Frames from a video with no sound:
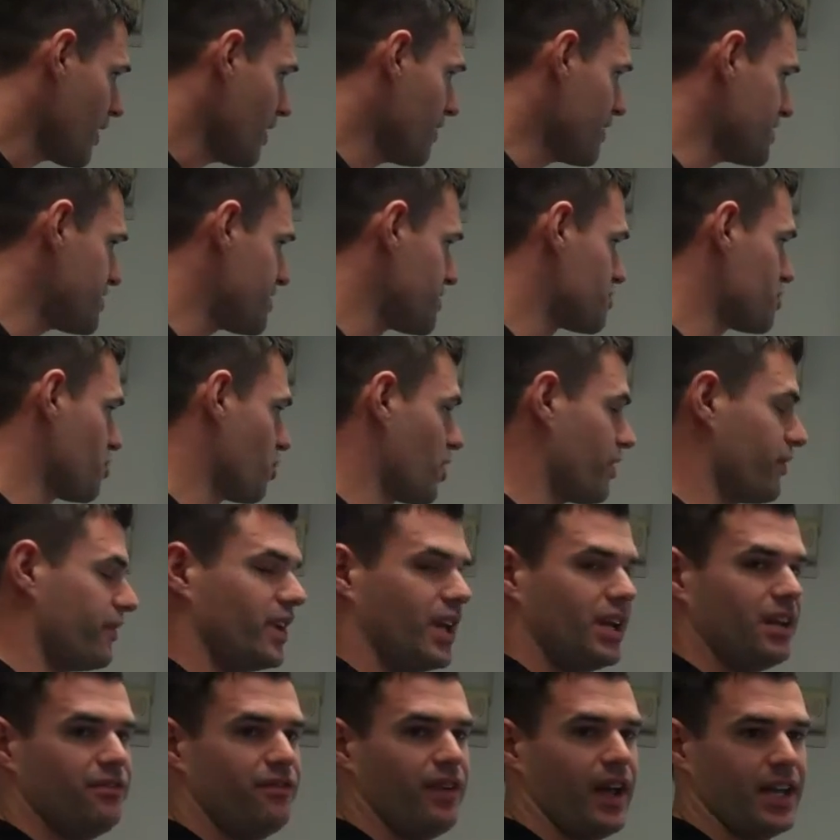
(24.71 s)
This is sort of
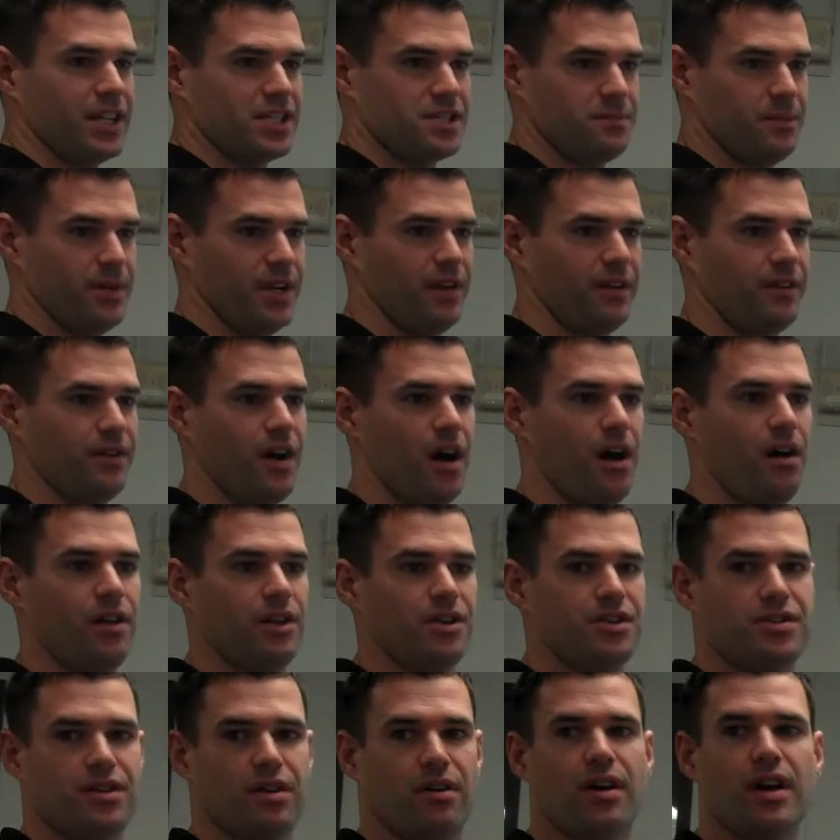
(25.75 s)
an advancement on
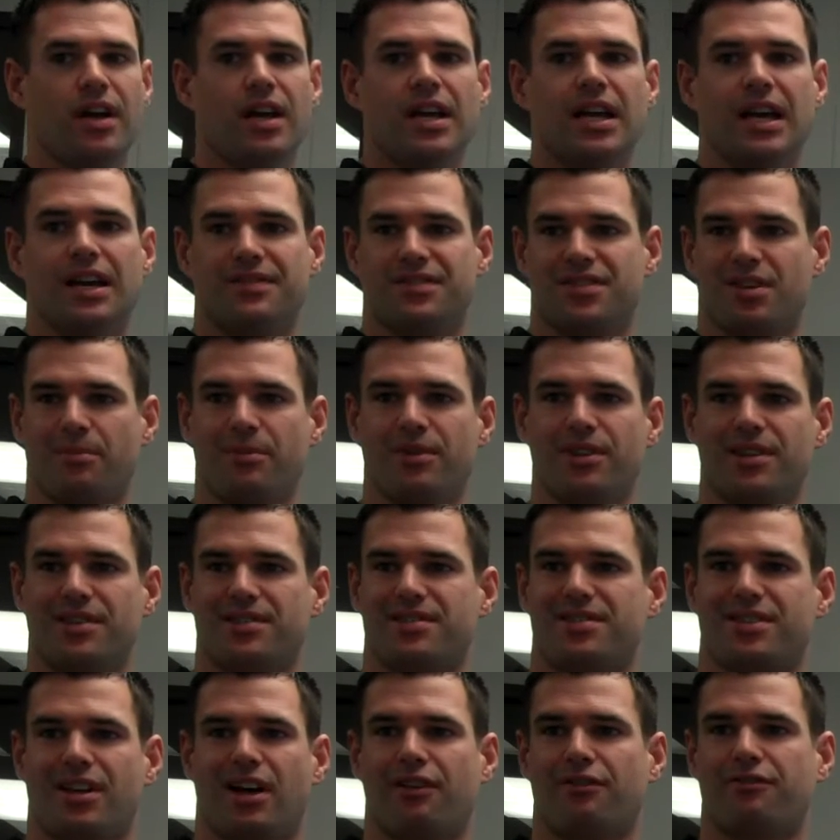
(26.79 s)
knowledge. So if some of
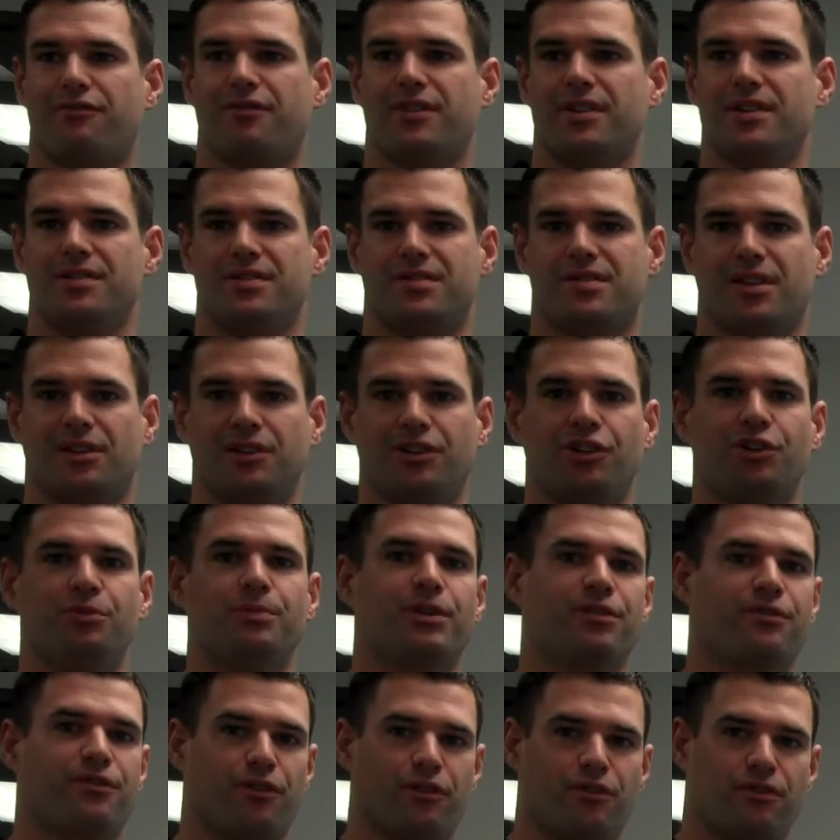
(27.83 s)
this stuff is a little
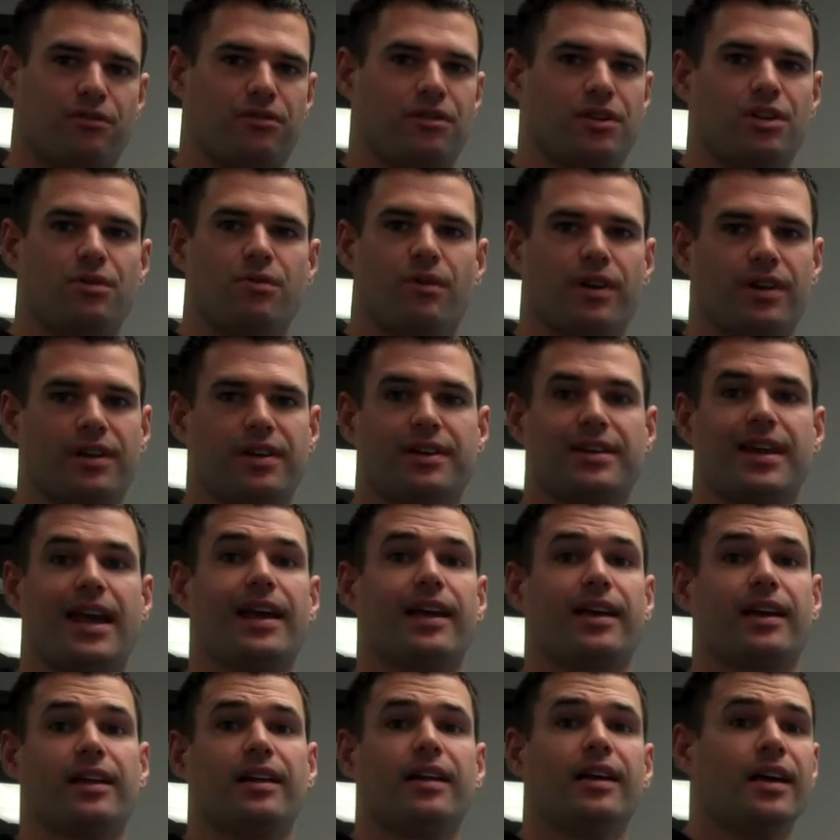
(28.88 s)
bit further than you wanted to
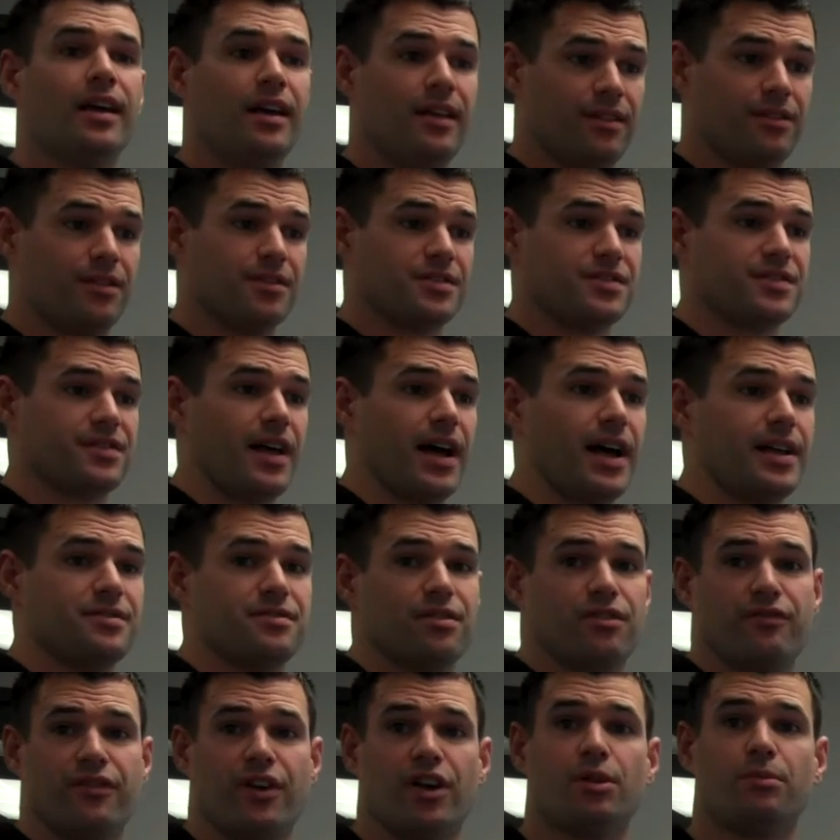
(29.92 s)
take it, the slides
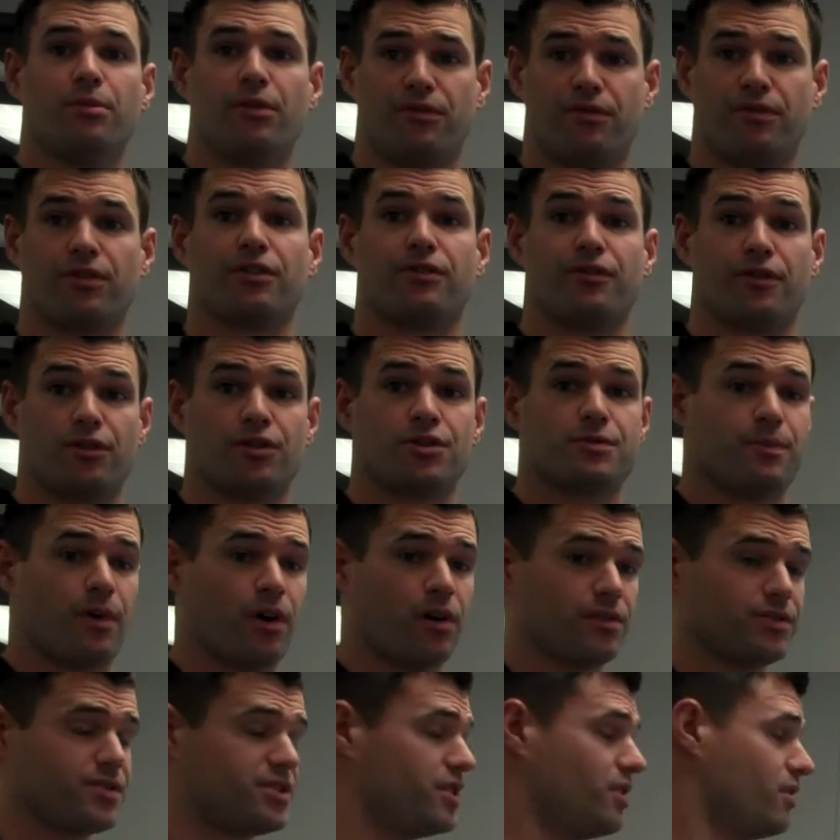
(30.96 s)
are available for the first
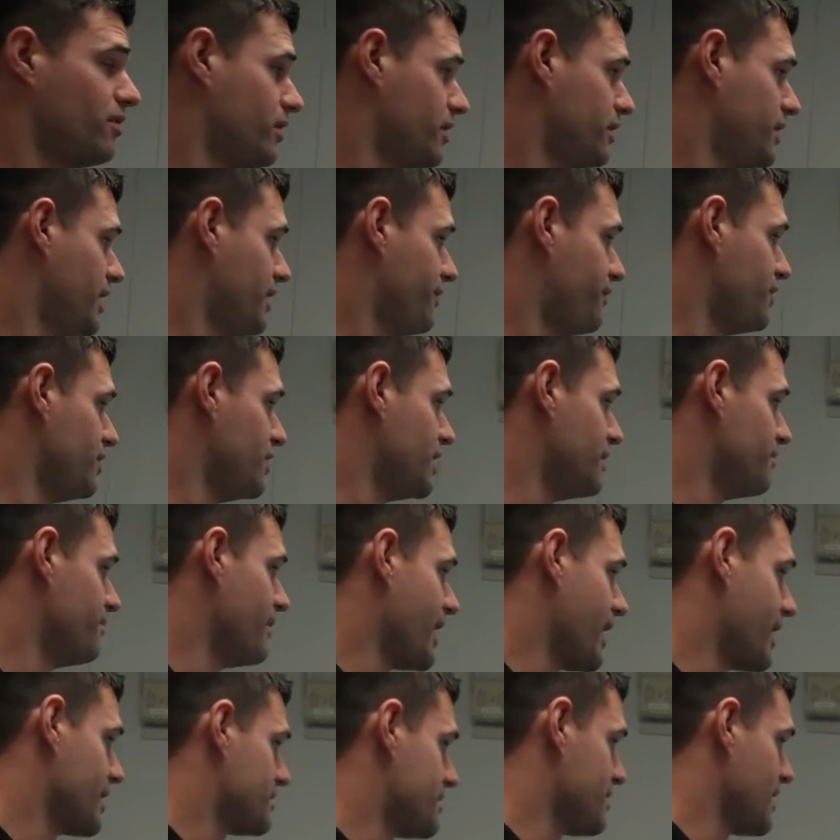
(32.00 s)
part too. And if you didn't
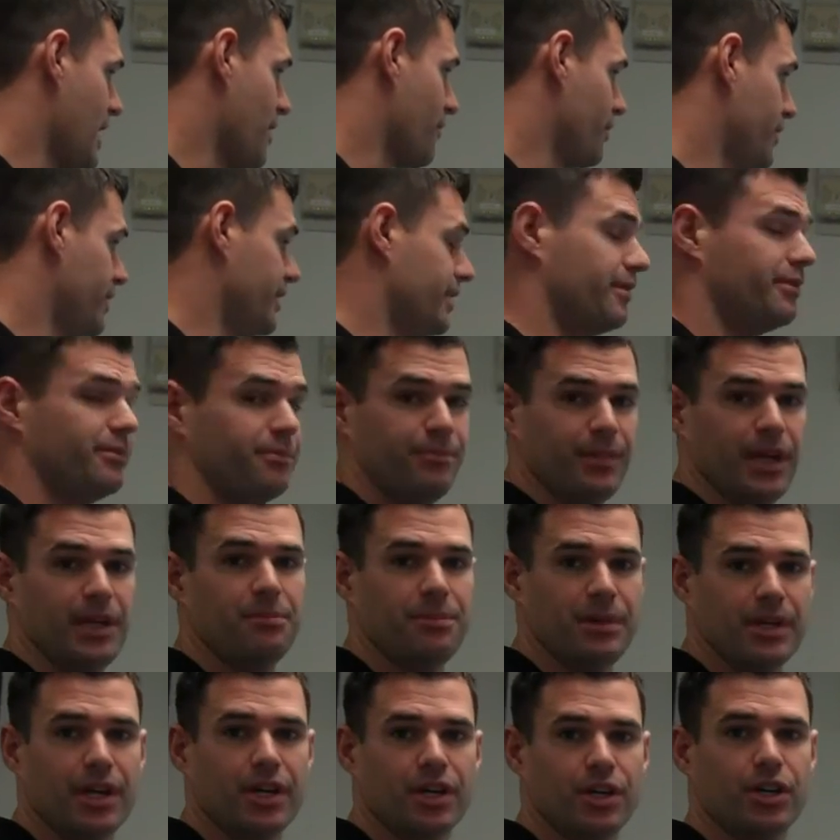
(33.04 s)
make it to that one, it'd,
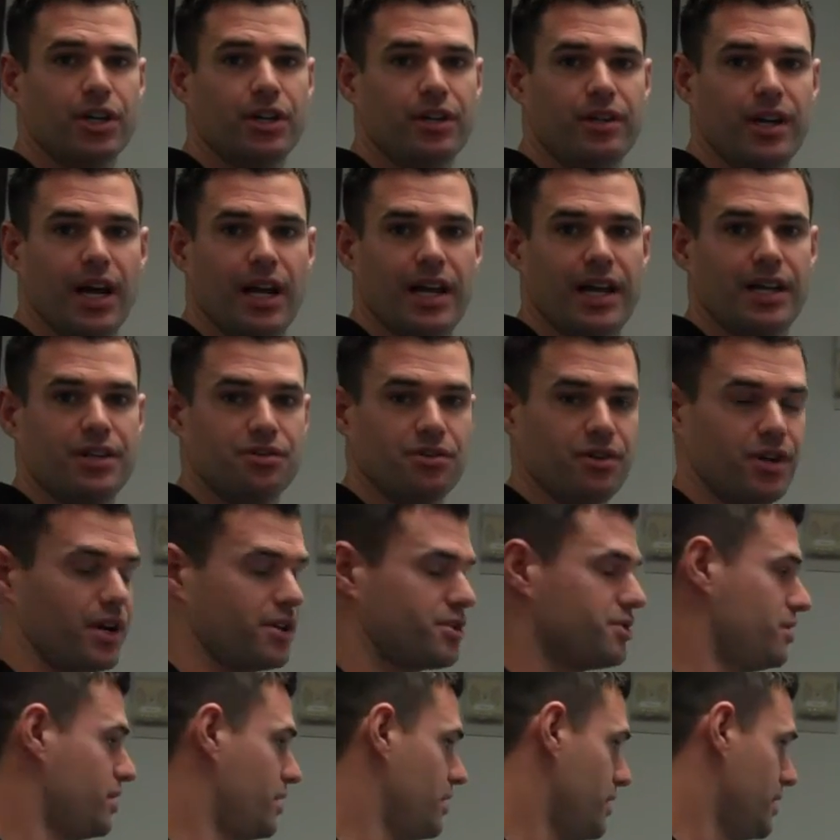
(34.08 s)
it'd be a good kind of
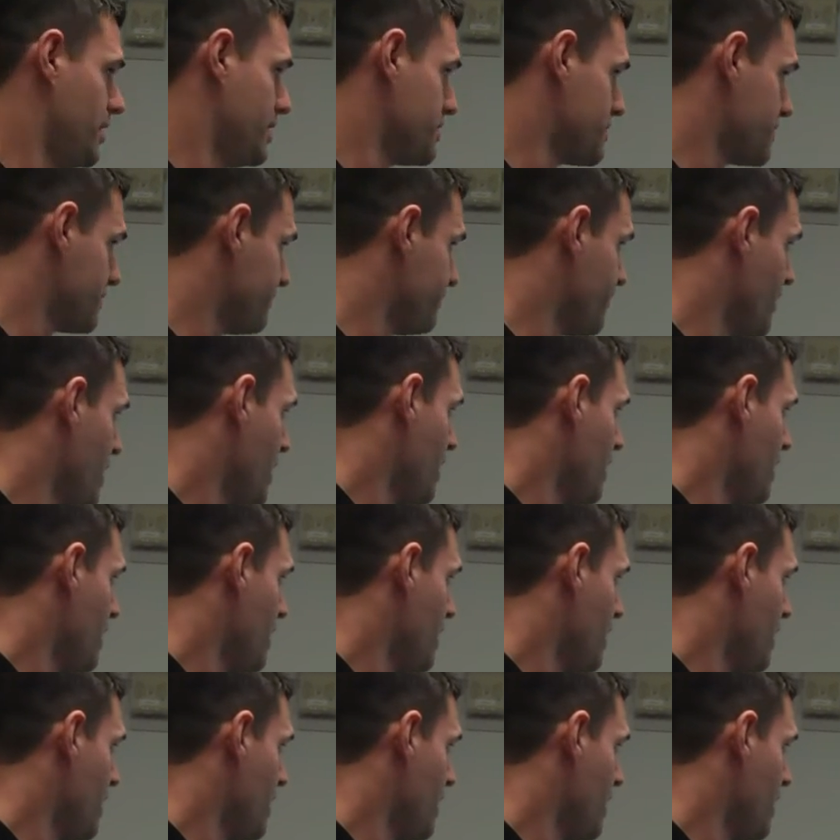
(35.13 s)
introduction to this.